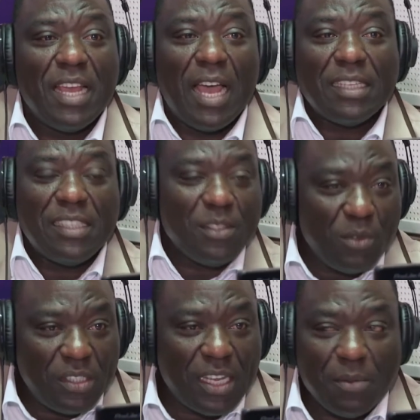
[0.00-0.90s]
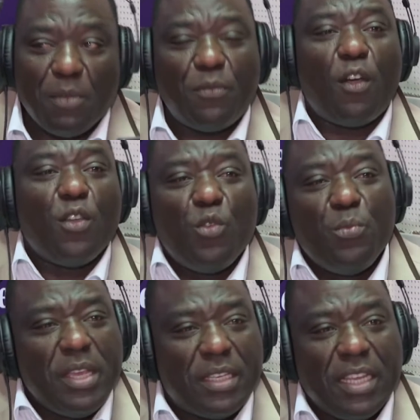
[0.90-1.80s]
as the judiciary before you
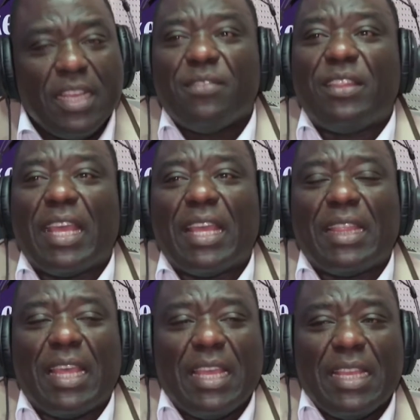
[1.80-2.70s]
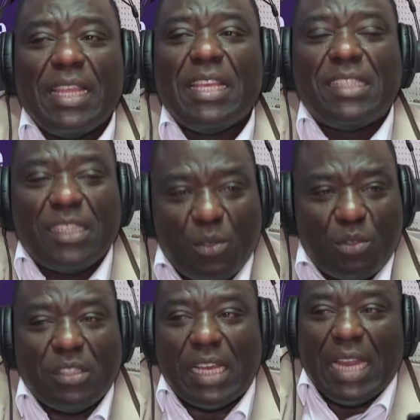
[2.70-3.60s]
meet the
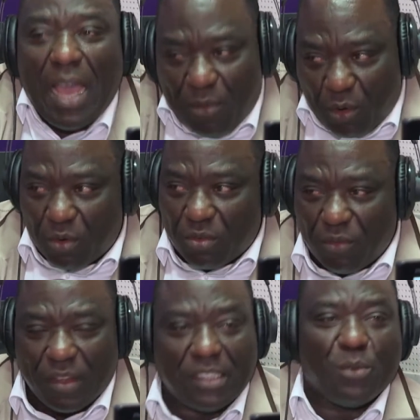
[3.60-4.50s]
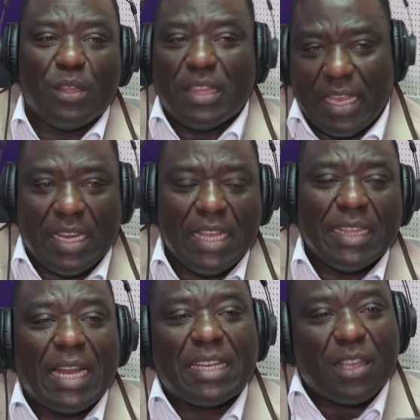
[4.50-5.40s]
institutions that have controversy within
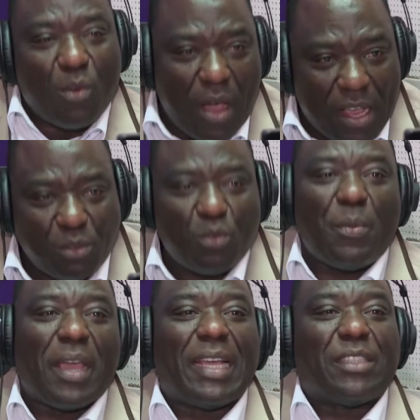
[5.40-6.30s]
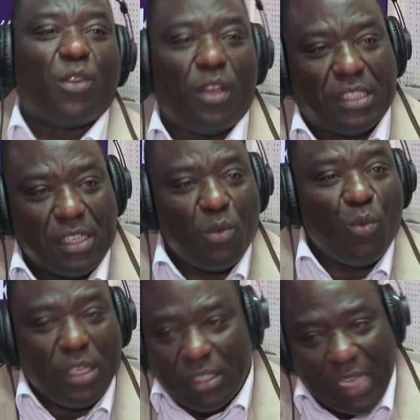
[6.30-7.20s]
that requires you to make a choice.
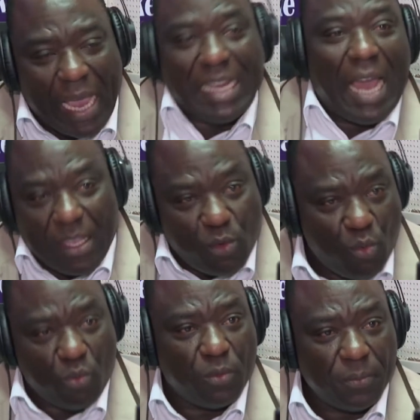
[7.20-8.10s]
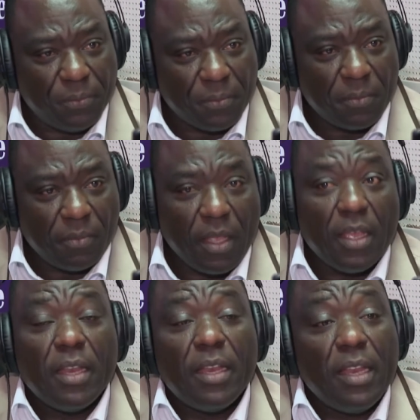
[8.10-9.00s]
Which side are you?
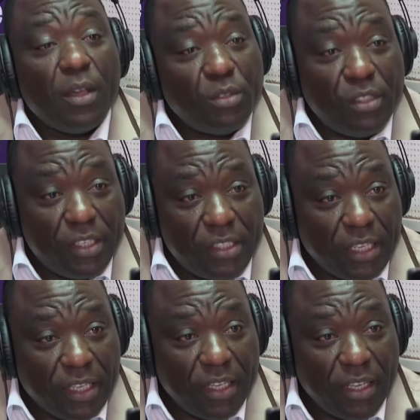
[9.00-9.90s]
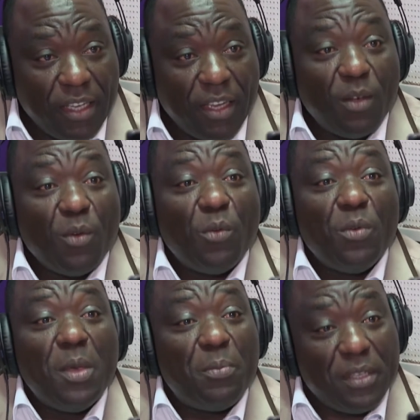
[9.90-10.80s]
Negotiating
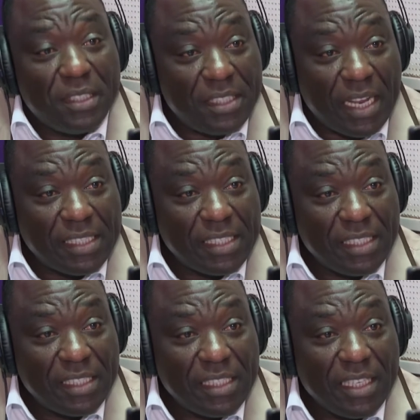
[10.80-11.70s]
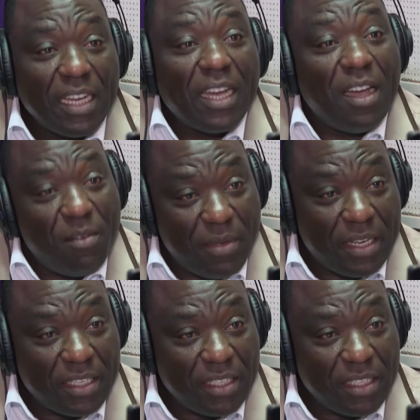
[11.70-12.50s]
with the politicians, government,